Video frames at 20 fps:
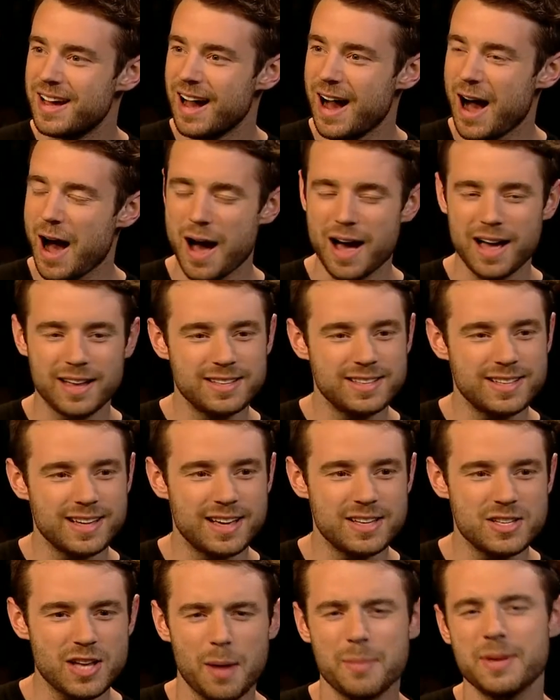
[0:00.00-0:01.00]
And,
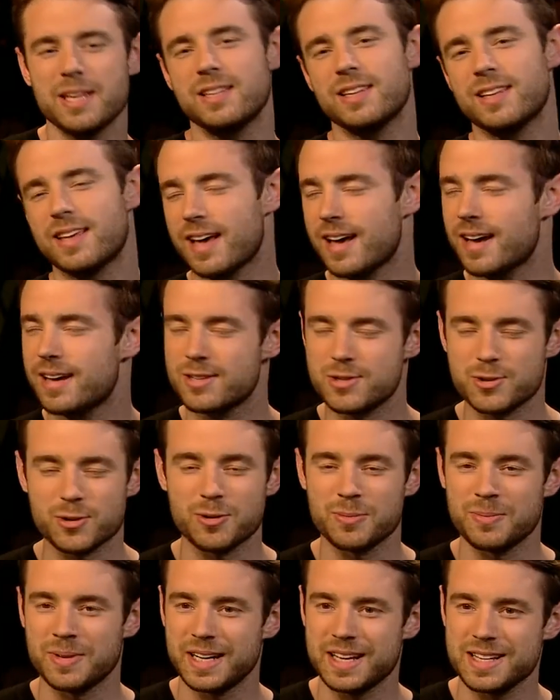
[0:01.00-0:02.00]
I mean, yeah,
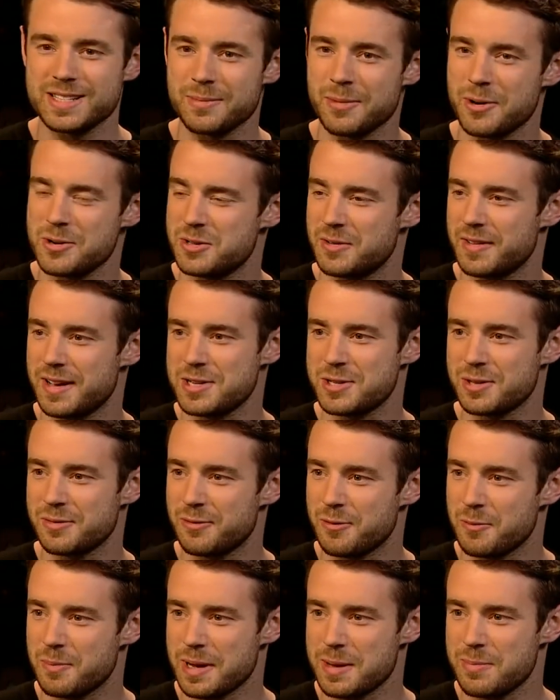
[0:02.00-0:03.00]
sure, money's a motivation
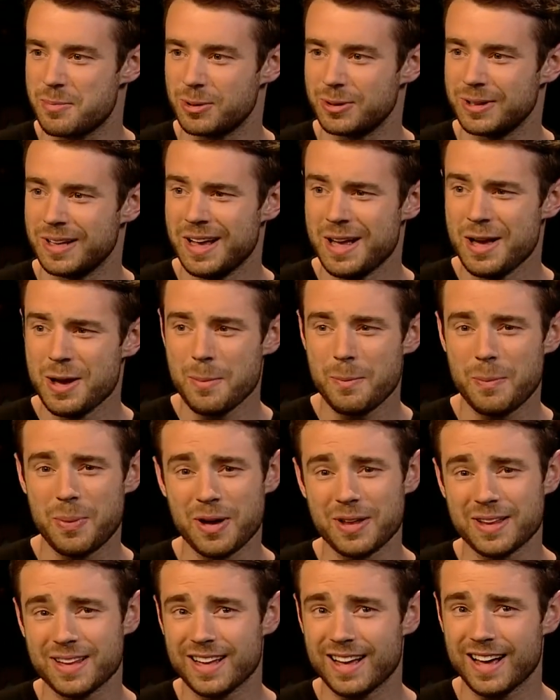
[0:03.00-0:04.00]
for people,
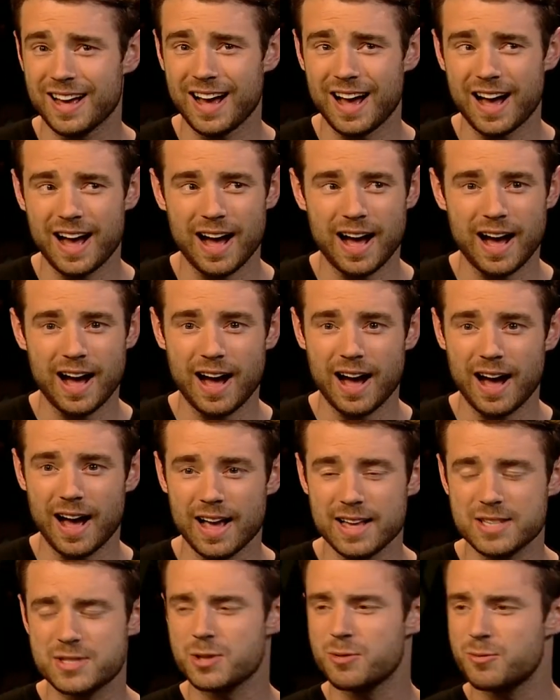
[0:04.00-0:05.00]
but
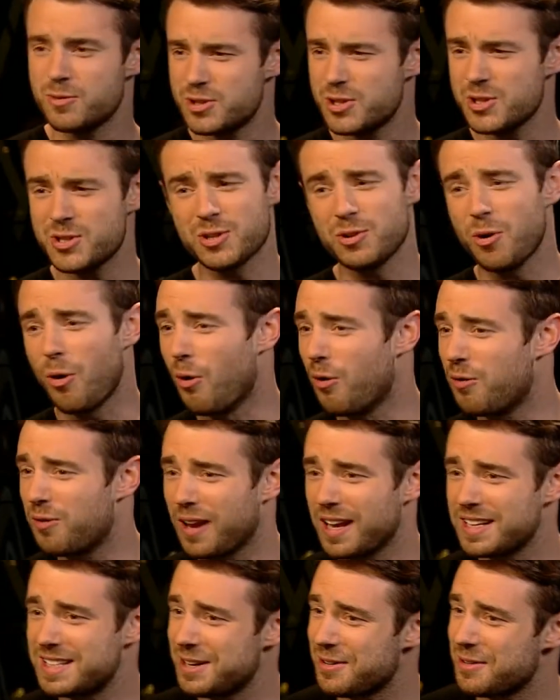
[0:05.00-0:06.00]
it's just an awful
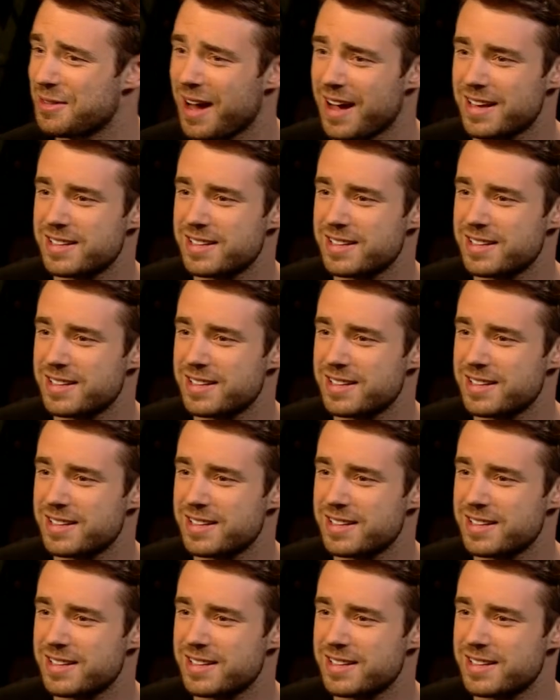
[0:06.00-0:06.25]
idea, and